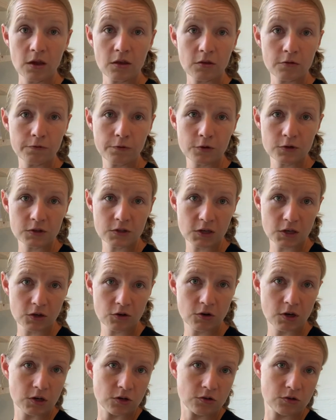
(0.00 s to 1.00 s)
The first thing
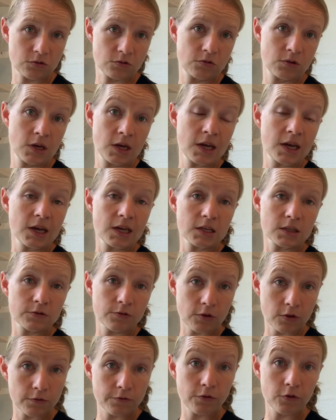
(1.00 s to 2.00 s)
you can do is
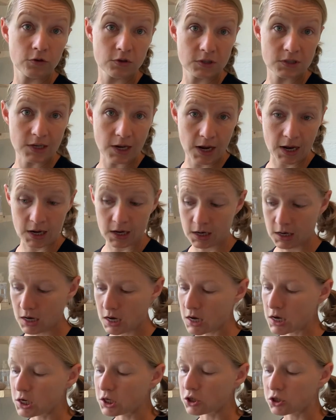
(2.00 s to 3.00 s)
for the first day,
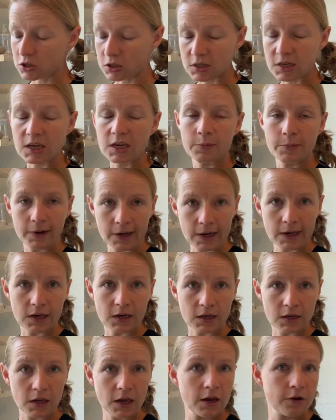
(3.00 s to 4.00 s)
just keep
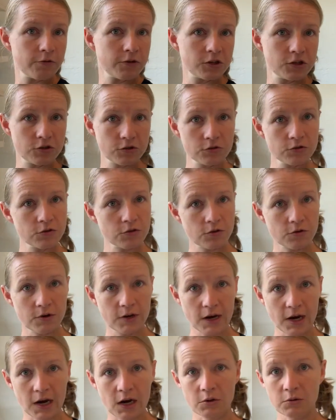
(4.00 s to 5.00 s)
cleaning. Every 2 to
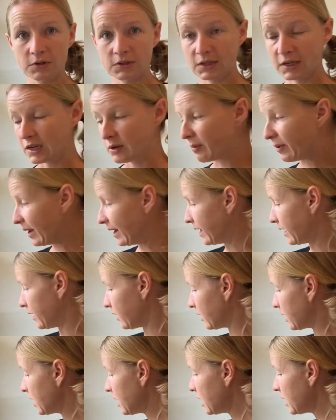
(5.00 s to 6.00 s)
3 hours, keep
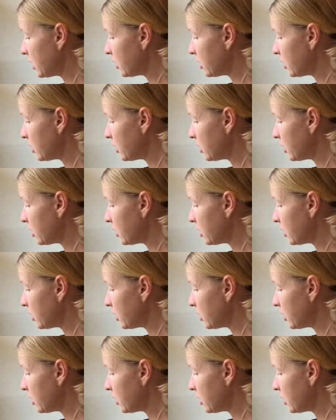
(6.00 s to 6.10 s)
cleaning.